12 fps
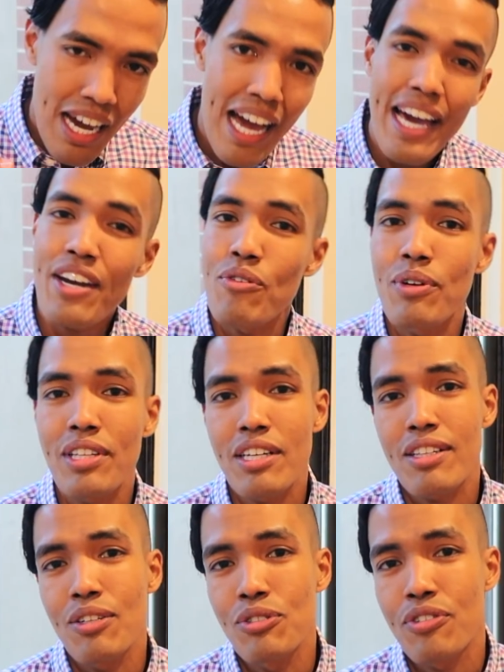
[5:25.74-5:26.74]
I had a really
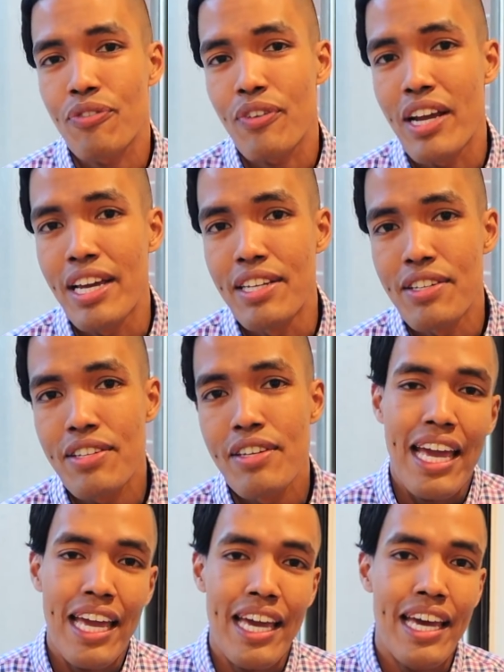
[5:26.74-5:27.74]
close friend
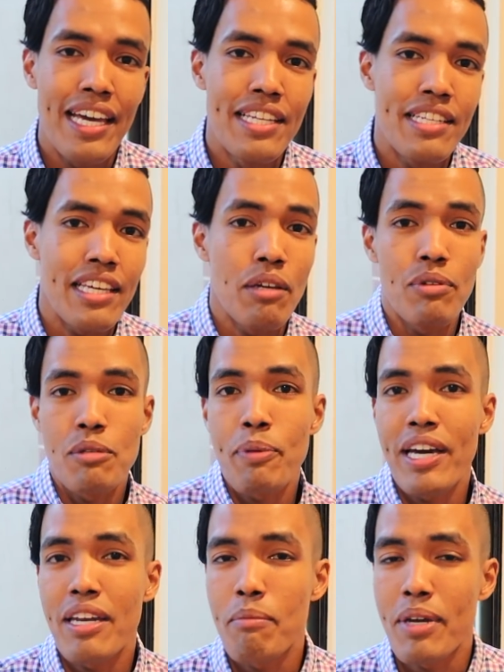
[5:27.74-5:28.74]
and he was
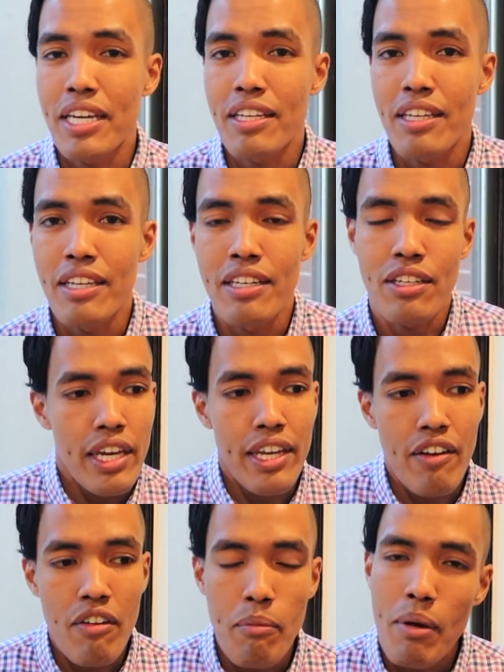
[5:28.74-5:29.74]
Panamanian, and
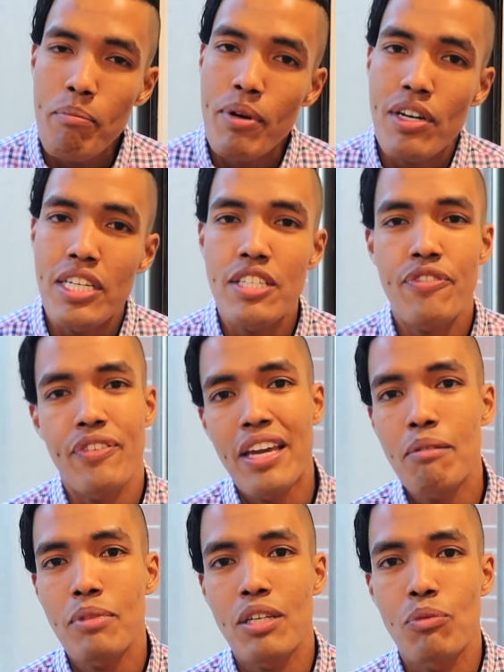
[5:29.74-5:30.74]
I remember his
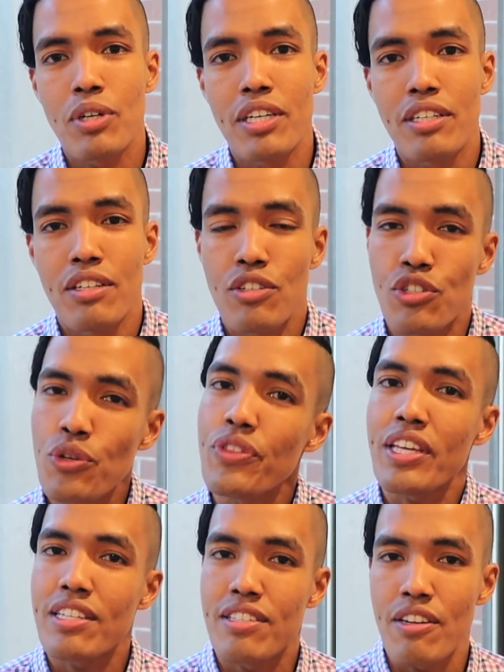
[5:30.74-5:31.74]
family would do
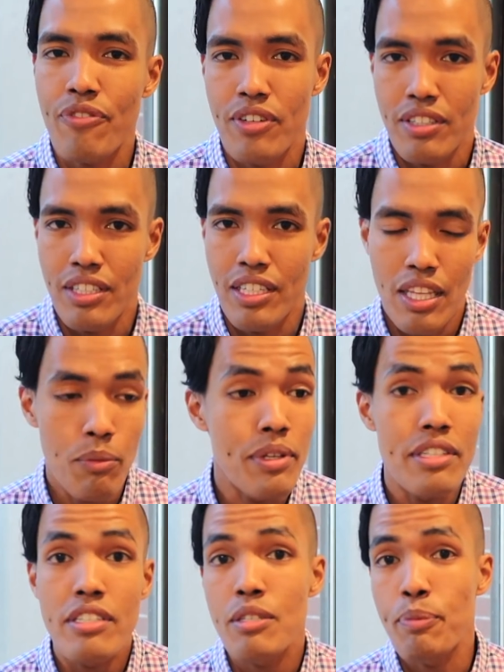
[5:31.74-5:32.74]
things differently. They
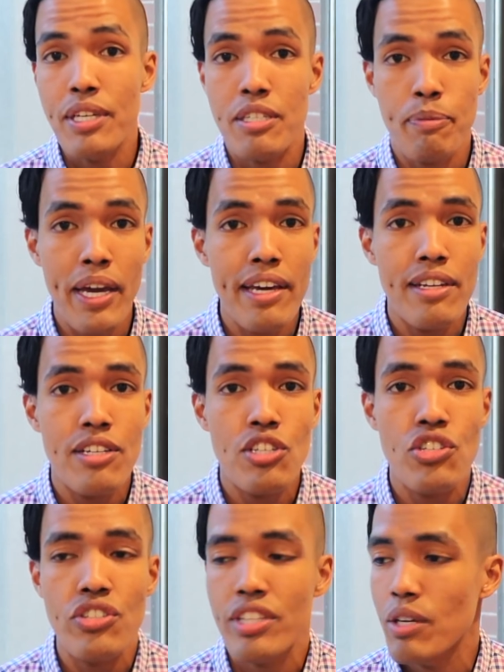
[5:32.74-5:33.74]
would speak
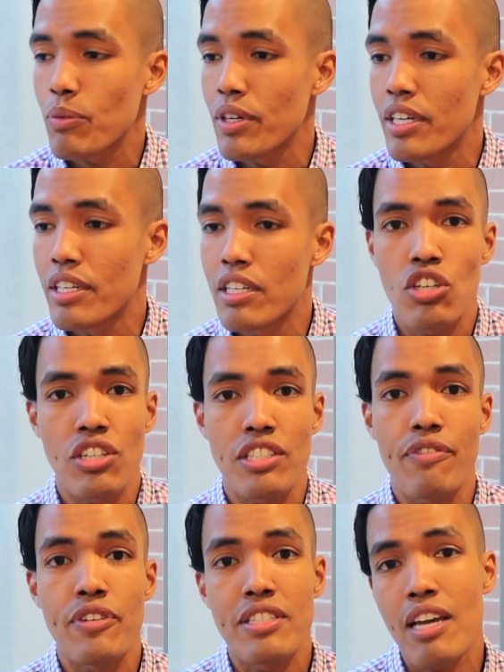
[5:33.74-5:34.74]
Spanish, they would cook
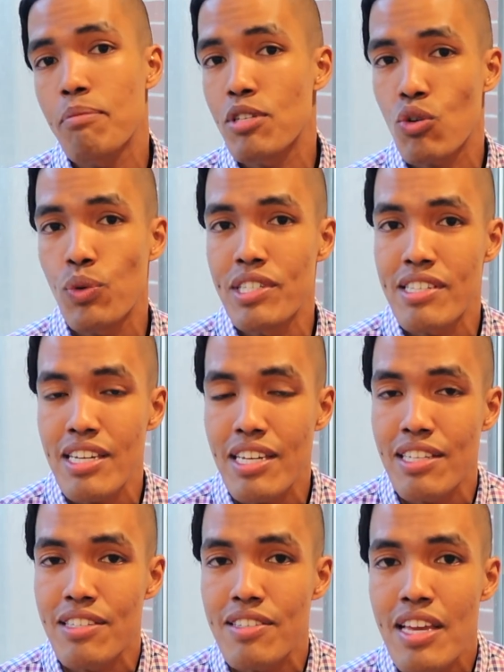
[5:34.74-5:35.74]
different types of
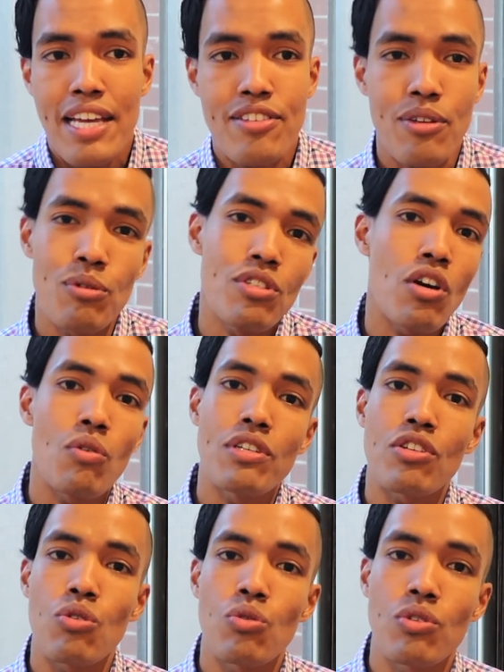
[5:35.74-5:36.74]
cuisines, and so it was always
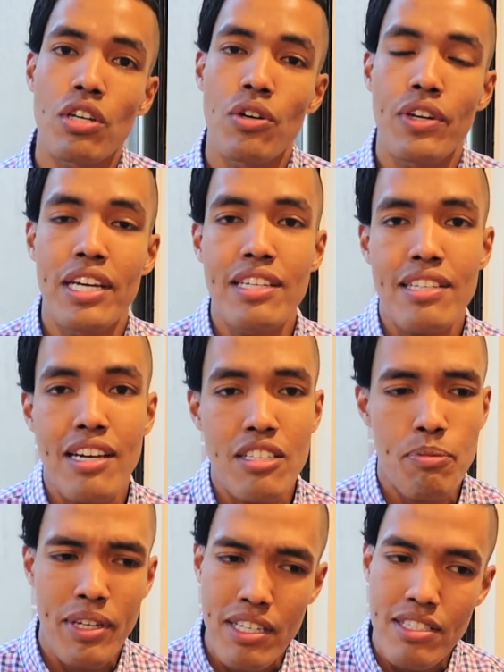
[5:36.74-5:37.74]
cool to go to his house
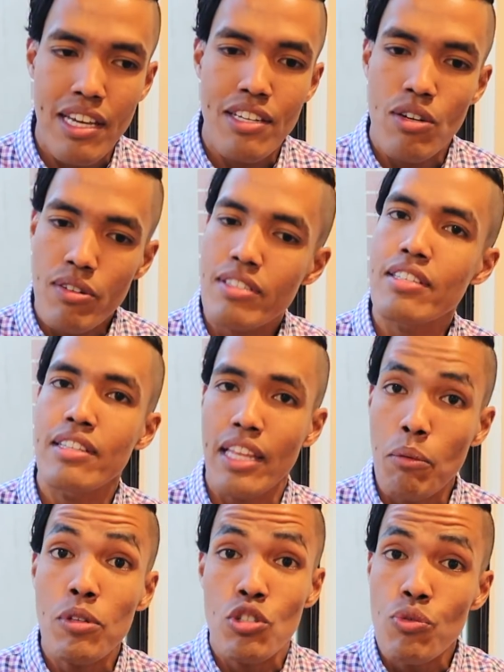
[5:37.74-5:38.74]
because I noticed that they
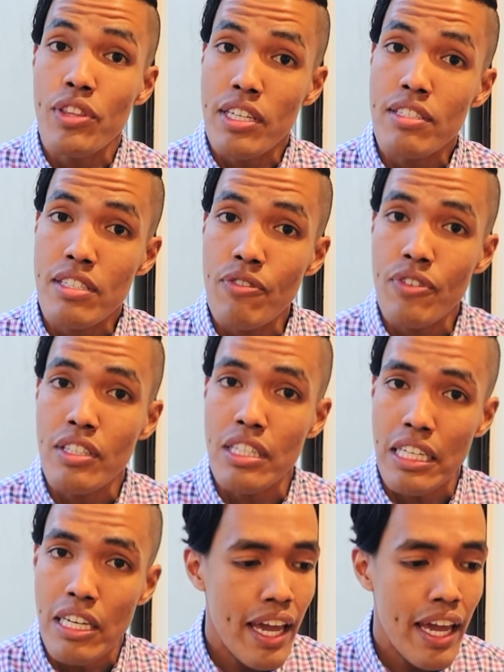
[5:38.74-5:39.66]
would do things differently.